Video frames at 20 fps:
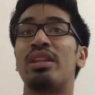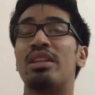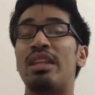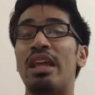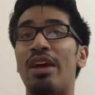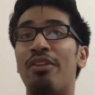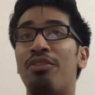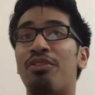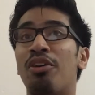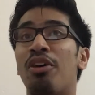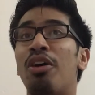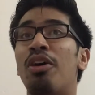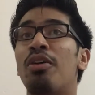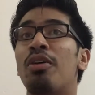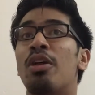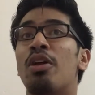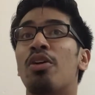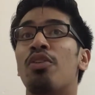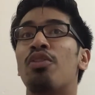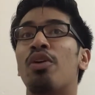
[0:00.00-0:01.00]
Therefore,
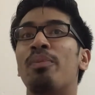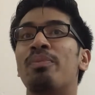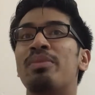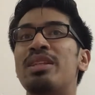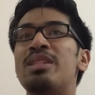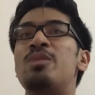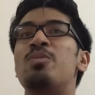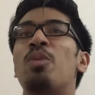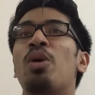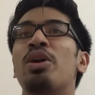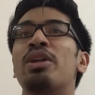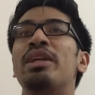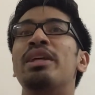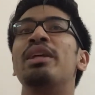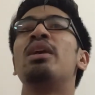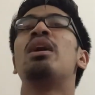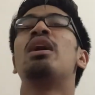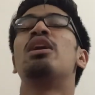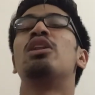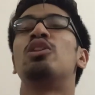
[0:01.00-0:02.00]
from this
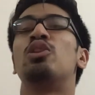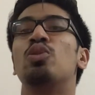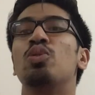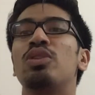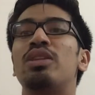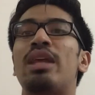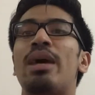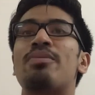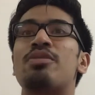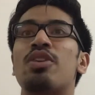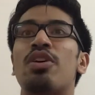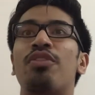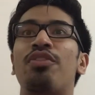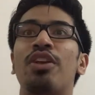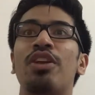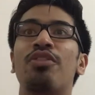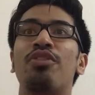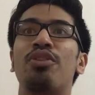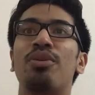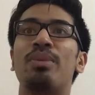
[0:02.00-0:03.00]
body, 2 types of
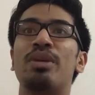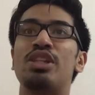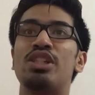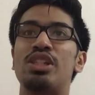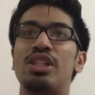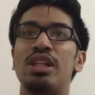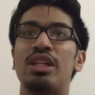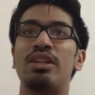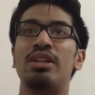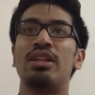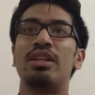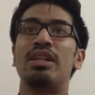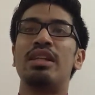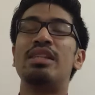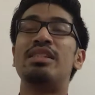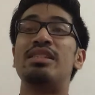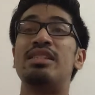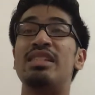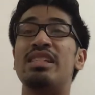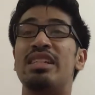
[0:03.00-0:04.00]
information
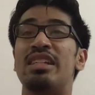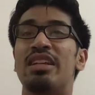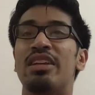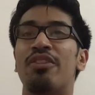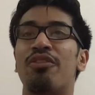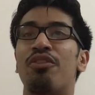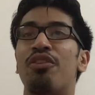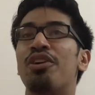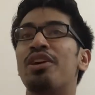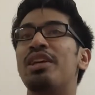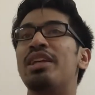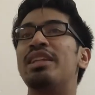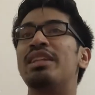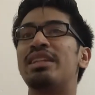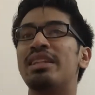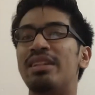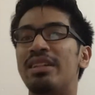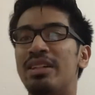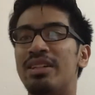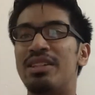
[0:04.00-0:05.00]
is needed for
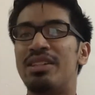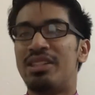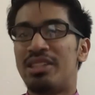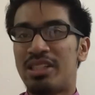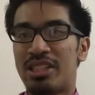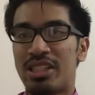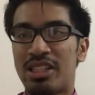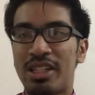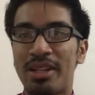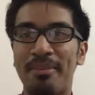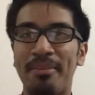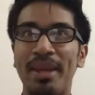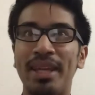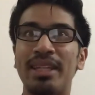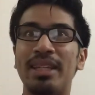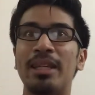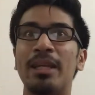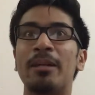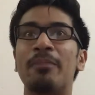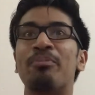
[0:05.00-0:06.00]
internal decision
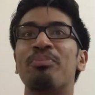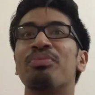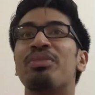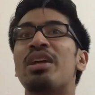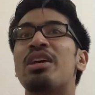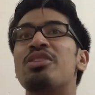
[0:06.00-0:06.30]
making.